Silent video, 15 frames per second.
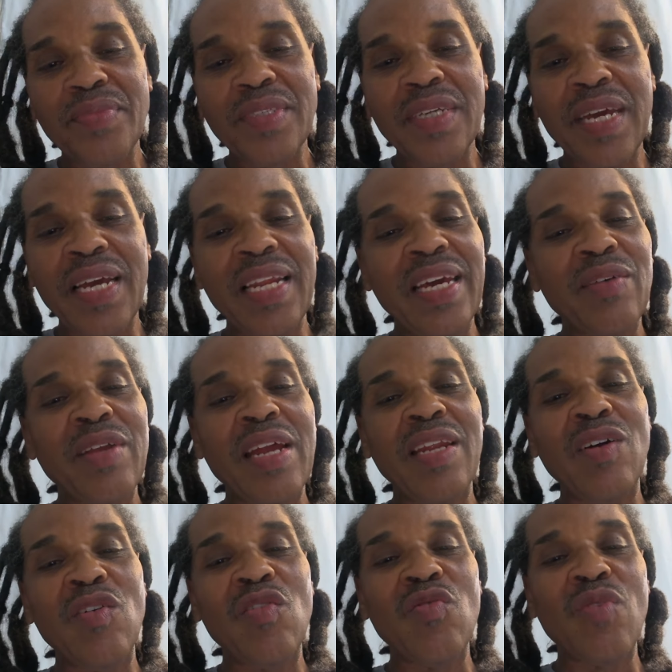LA with that
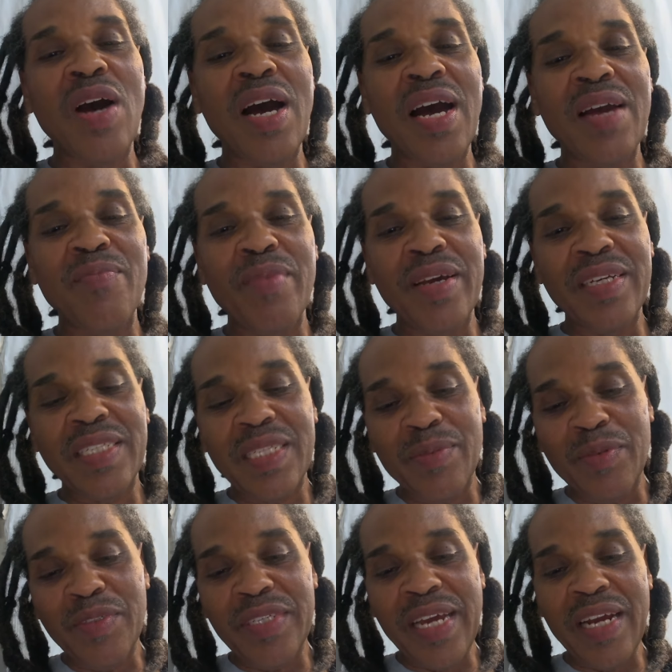long ride, man. Some of
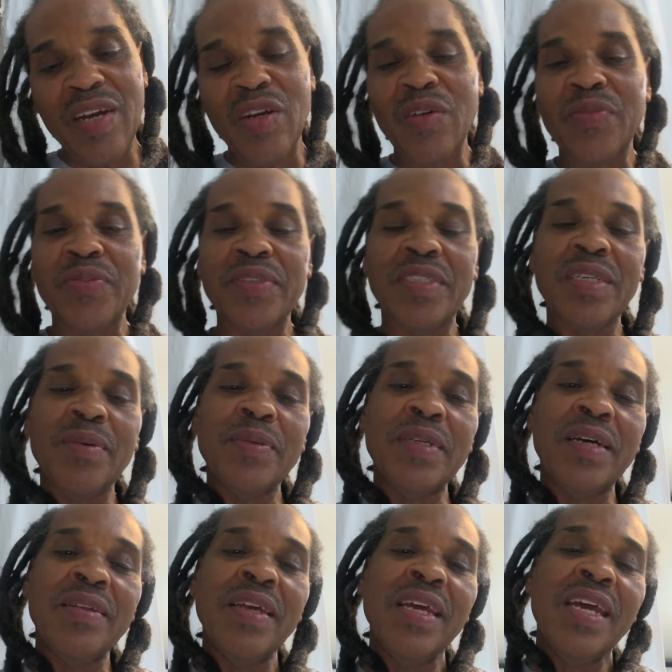us had girls from some done.